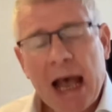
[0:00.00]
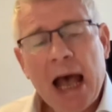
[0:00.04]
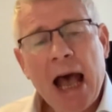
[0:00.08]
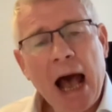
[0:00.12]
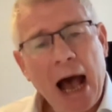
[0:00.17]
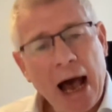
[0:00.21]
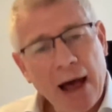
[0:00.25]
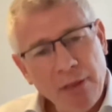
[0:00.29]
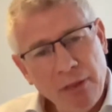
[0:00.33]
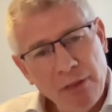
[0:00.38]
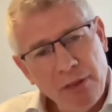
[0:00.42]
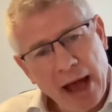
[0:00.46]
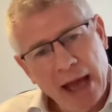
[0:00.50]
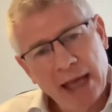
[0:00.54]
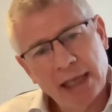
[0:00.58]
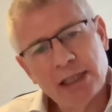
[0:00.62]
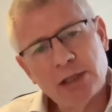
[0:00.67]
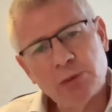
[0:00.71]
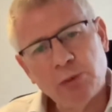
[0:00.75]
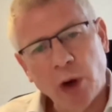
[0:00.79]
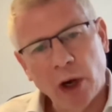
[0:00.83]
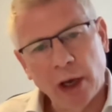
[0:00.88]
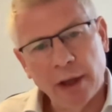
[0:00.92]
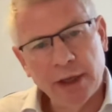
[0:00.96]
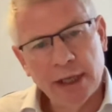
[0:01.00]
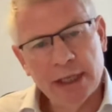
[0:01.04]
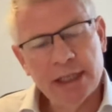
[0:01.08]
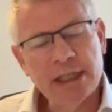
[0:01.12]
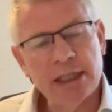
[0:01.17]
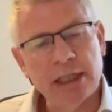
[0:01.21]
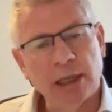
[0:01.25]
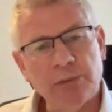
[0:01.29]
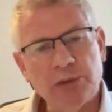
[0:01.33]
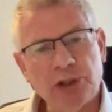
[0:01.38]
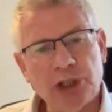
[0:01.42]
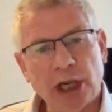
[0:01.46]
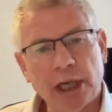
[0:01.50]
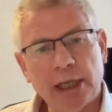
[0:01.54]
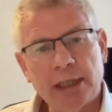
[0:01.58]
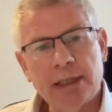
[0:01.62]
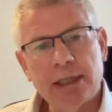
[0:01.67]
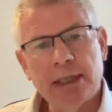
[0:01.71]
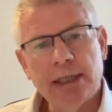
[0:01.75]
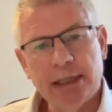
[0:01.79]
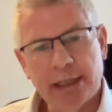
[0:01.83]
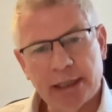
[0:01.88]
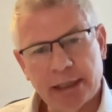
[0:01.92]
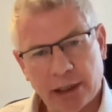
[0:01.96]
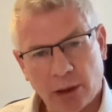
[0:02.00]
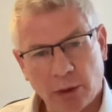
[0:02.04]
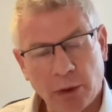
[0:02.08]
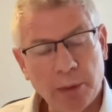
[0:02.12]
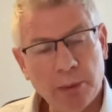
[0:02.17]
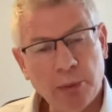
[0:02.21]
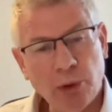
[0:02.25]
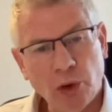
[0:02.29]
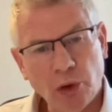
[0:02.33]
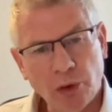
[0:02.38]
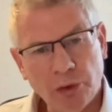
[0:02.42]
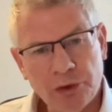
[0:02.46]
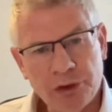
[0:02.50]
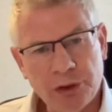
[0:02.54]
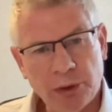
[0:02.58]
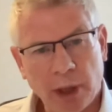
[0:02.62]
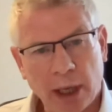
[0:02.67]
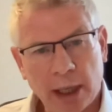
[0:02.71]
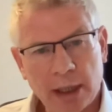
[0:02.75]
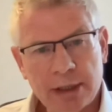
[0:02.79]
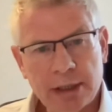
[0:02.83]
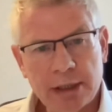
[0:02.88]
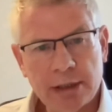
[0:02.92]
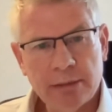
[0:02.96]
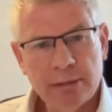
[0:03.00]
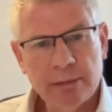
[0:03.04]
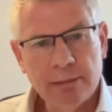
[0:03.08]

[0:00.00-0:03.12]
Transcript: And that's why this subject is so important to us.